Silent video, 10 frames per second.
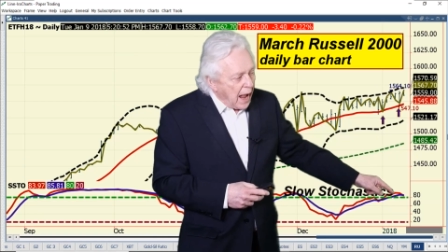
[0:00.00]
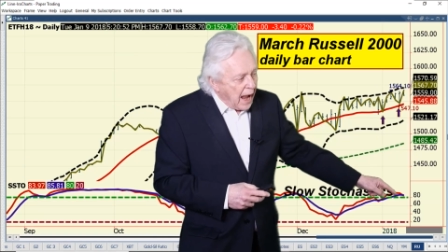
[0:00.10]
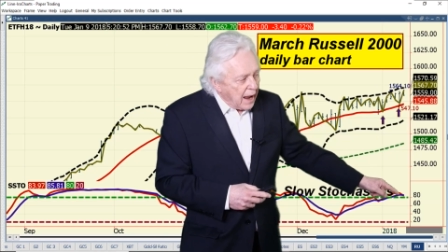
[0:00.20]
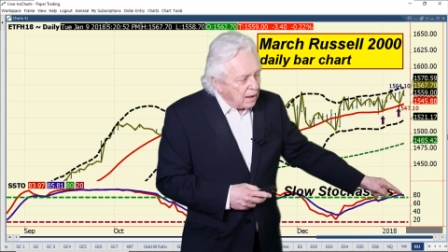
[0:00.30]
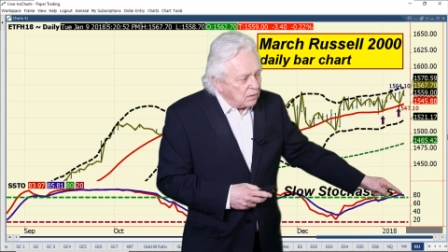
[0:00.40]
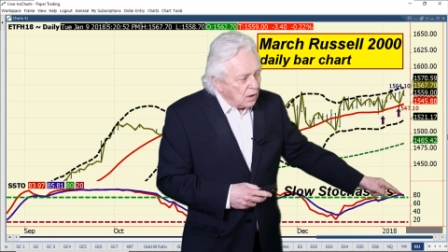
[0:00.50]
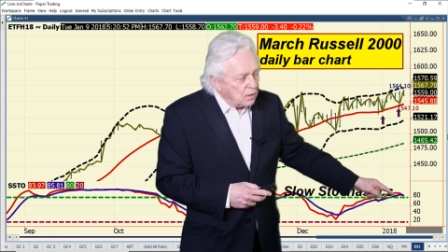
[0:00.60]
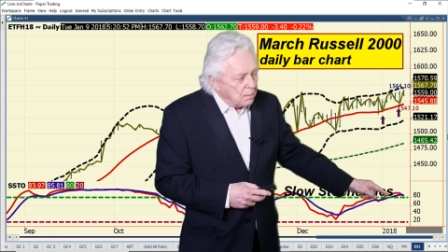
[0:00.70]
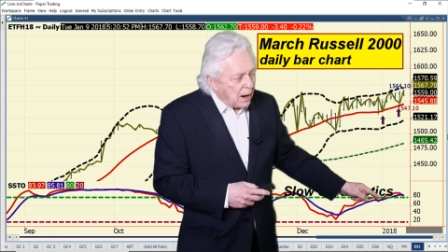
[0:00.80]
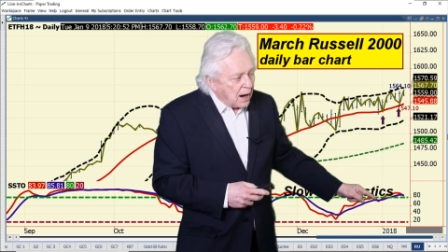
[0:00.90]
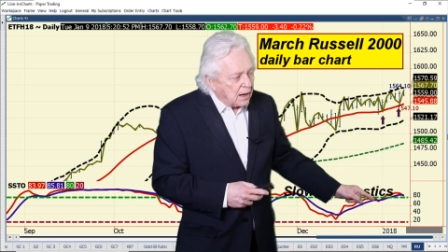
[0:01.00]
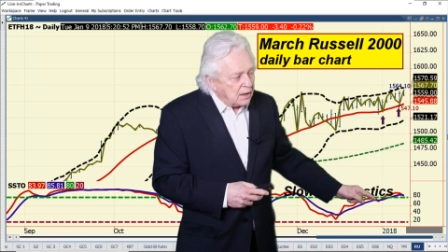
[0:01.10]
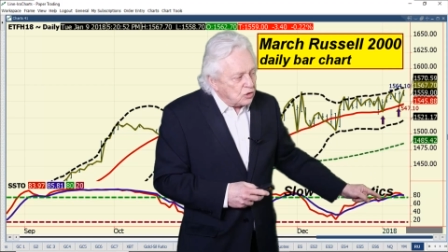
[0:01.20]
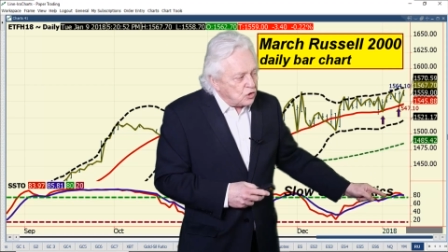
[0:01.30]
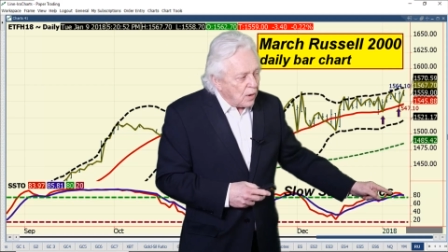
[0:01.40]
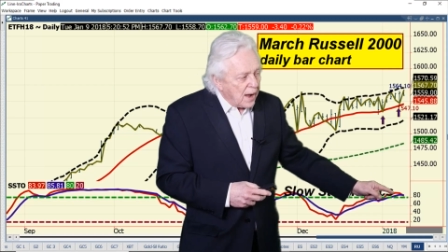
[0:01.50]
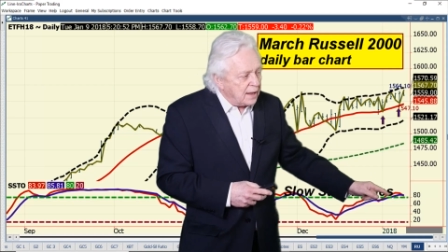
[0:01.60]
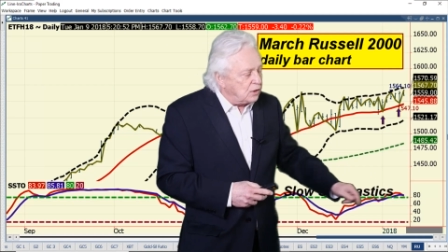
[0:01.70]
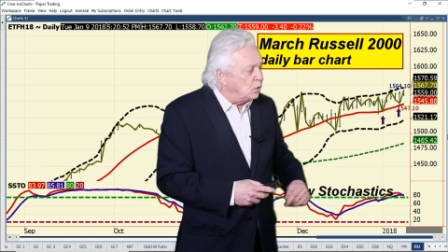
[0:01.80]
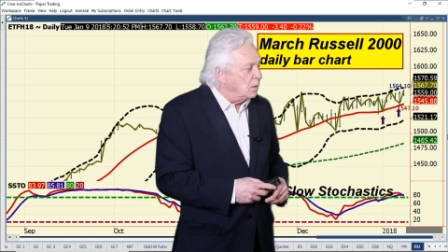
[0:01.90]
and the market is
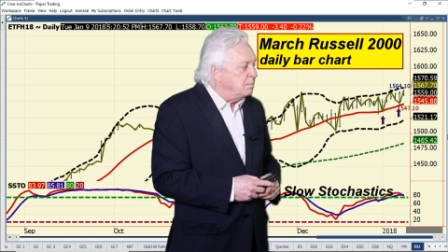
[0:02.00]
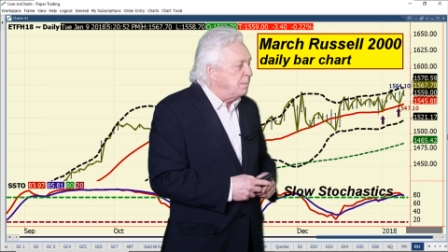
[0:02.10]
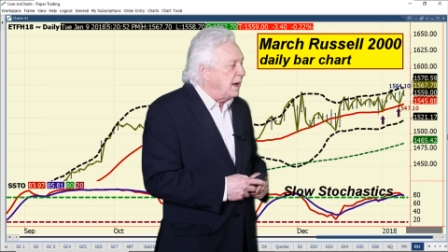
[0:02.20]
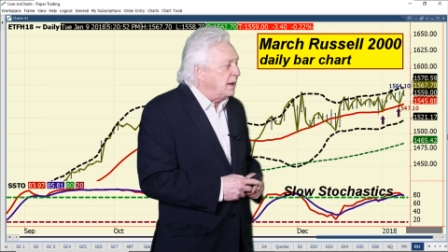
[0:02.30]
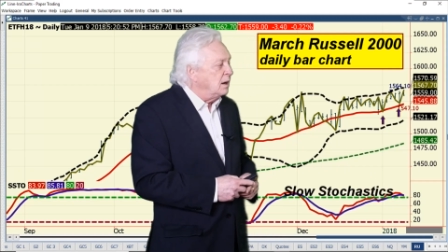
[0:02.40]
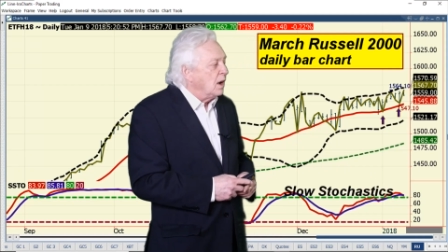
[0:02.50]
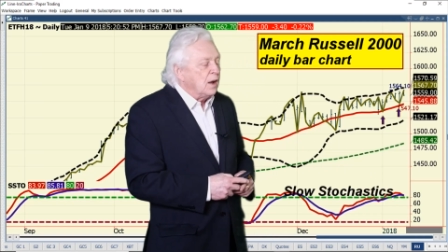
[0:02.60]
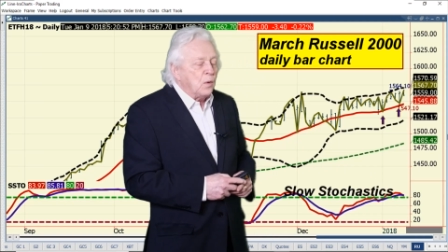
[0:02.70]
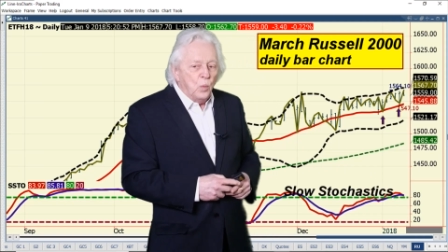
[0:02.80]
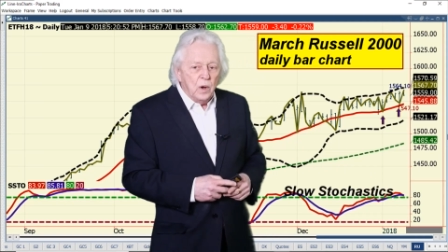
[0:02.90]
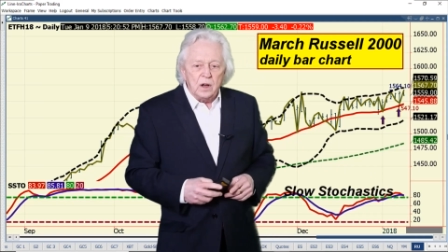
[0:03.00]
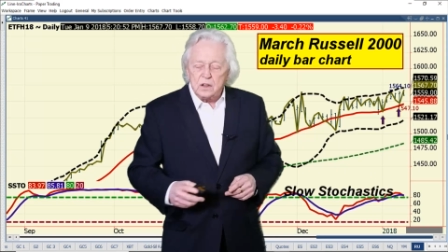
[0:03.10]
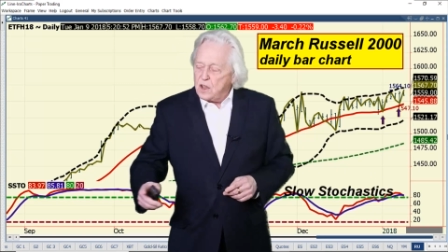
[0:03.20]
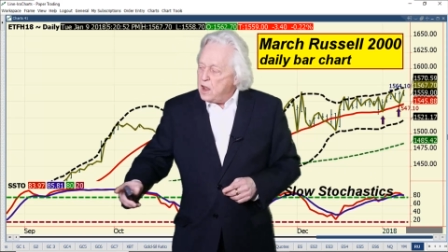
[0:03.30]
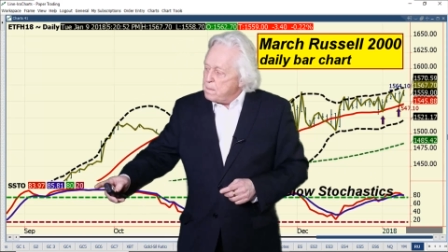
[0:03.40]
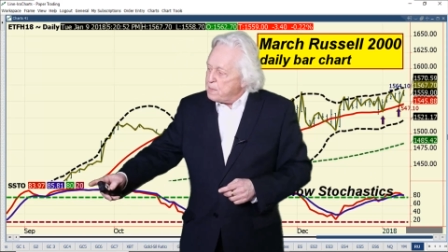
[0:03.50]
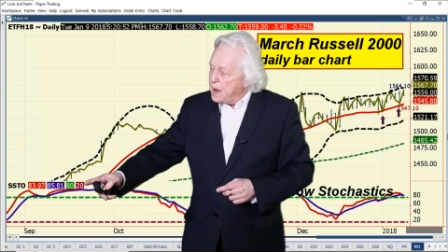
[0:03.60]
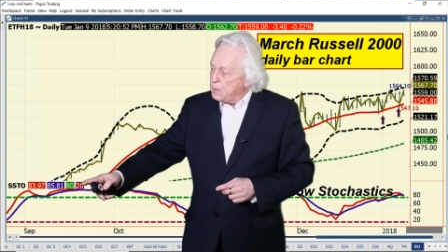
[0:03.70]
trying to embed will it keep that